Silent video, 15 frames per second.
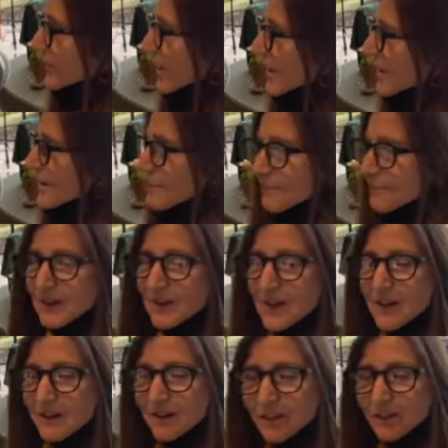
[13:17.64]
time, and
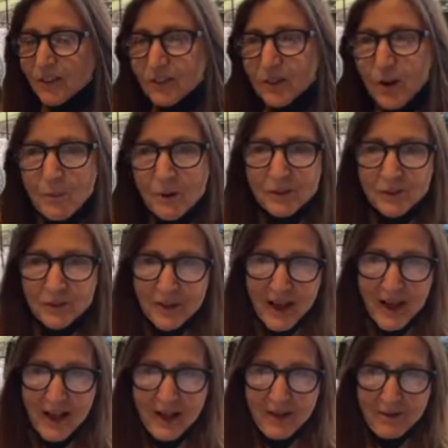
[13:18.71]
there is so much
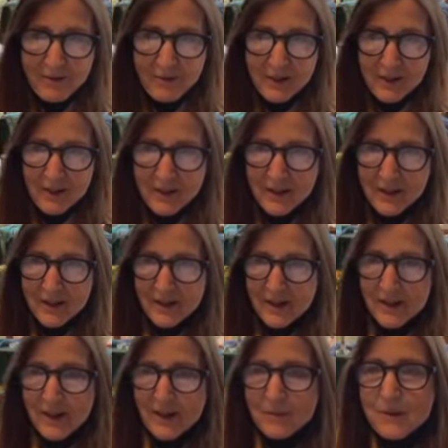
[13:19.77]
now.
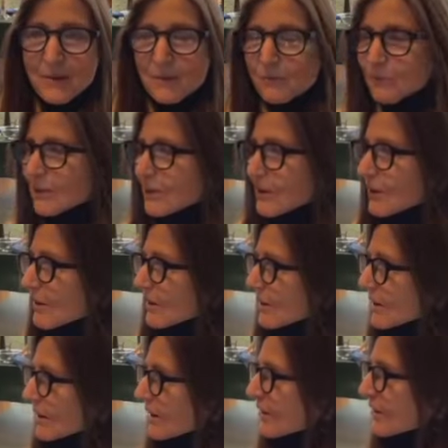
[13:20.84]
I mean,
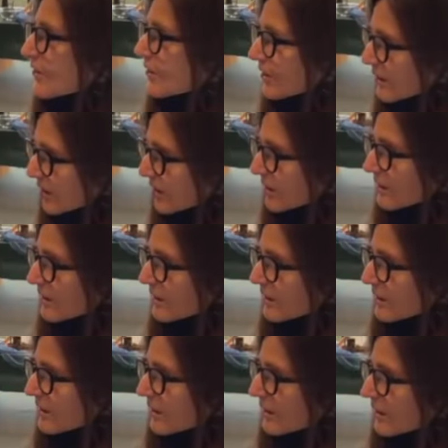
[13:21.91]
consider
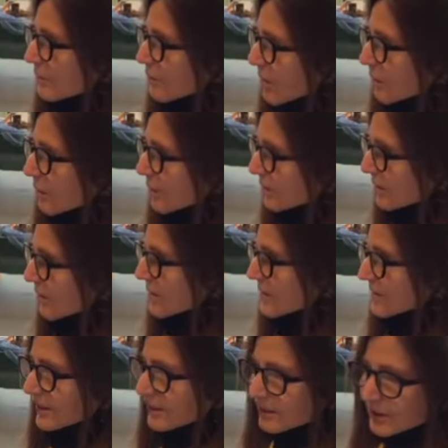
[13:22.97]
what we're going
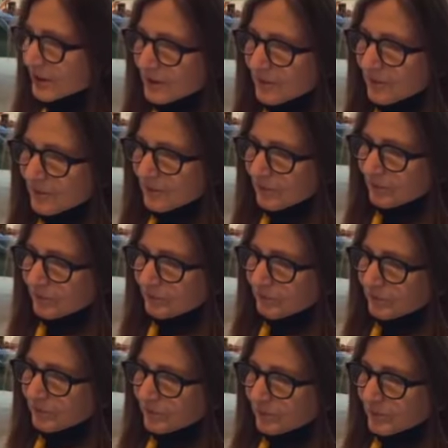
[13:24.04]
through.
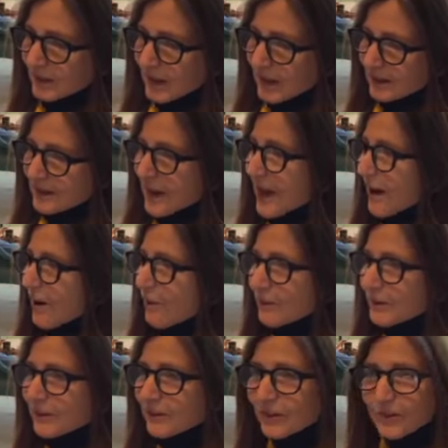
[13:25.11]
Now
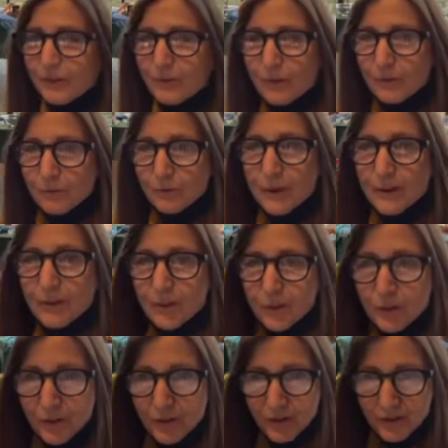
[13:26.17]
with this
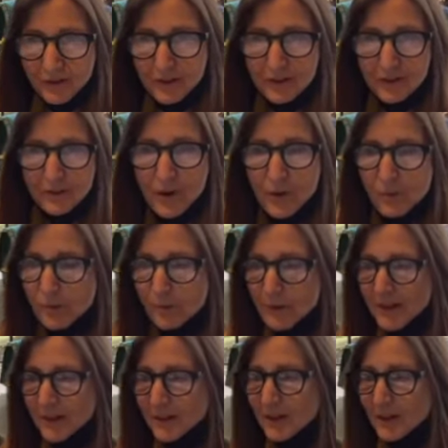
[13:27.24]
resurgent global
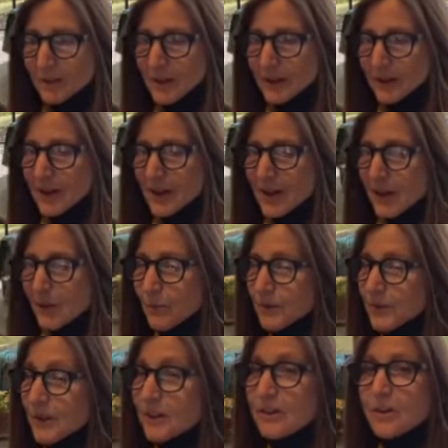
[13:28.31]
pandemic, with
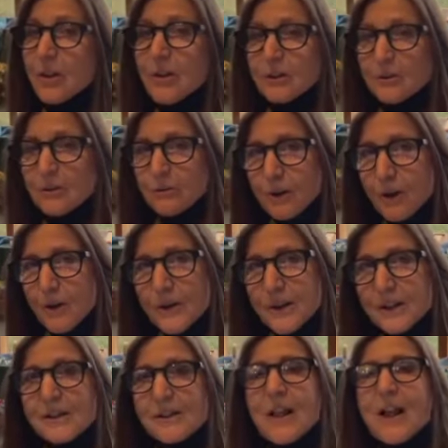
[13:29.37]
the growing
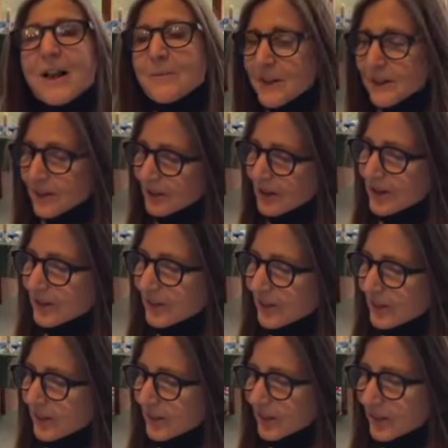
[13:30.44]
climate
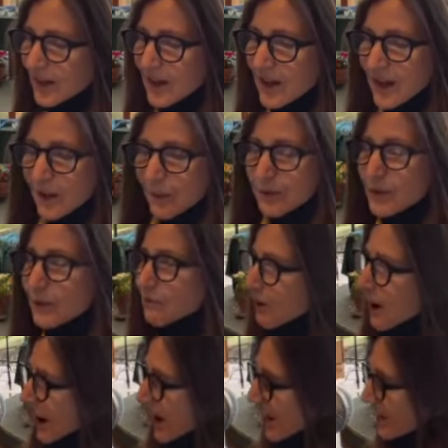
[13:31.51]
crisis, with the
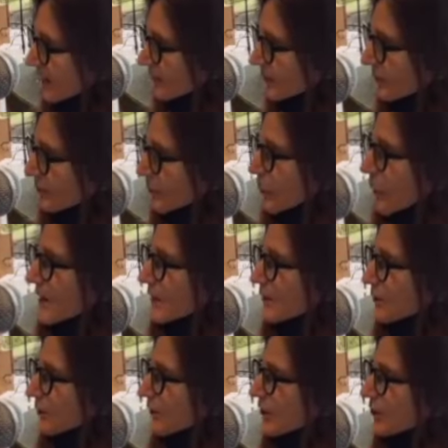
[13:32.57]
rise of white
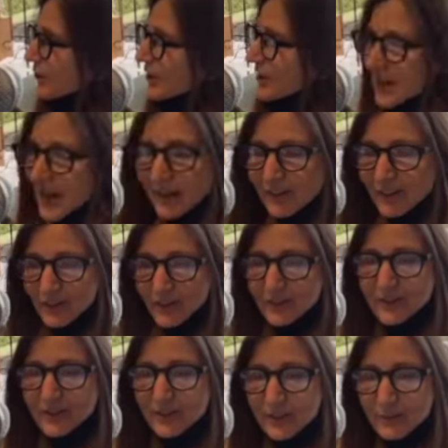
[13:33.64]
Christian
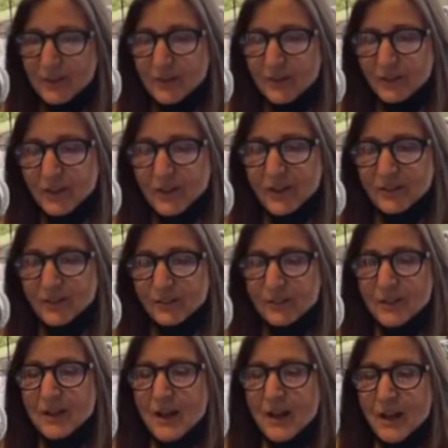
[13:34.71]
nationalism in this country,
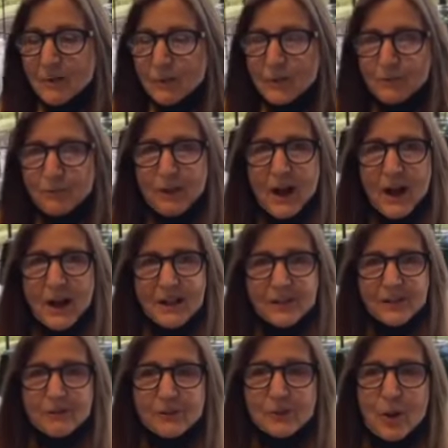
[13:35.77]
with the rise
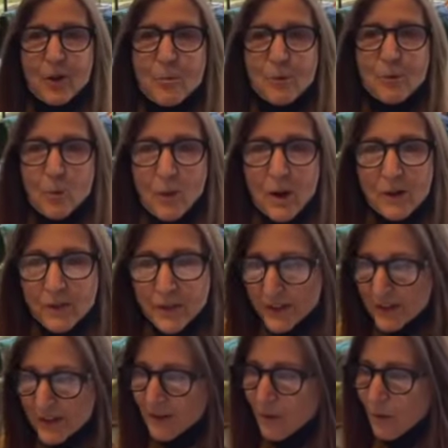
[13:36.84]
of global wealth
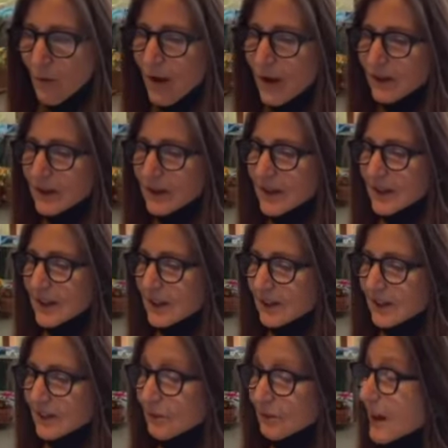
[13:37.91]
inequality,
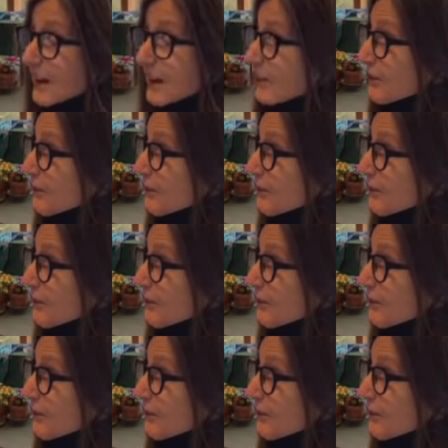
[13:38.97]
the rise of